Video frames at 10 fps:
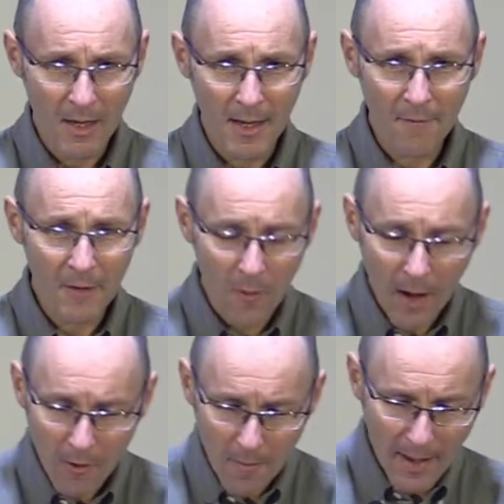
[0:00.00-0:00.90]
If you
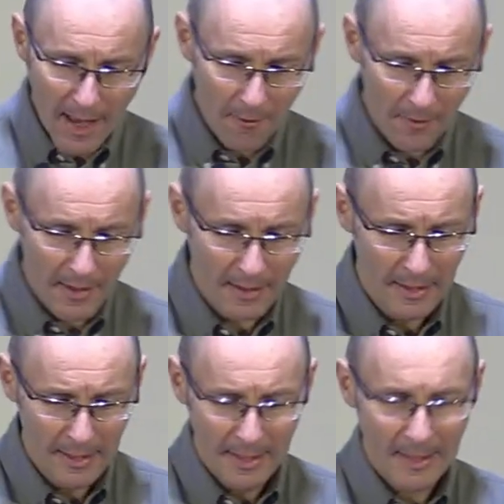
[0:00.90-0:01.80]
are a parent, then
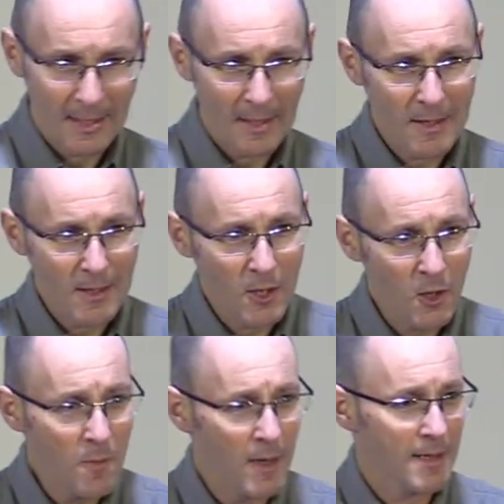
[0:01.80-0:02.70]
you
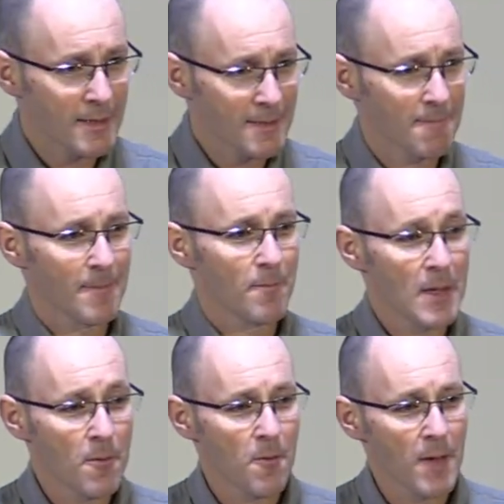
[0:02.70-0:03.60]
might be
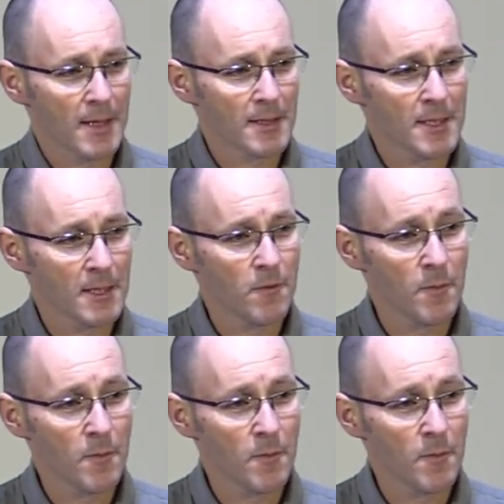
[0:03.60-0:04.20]
prepared to suffer,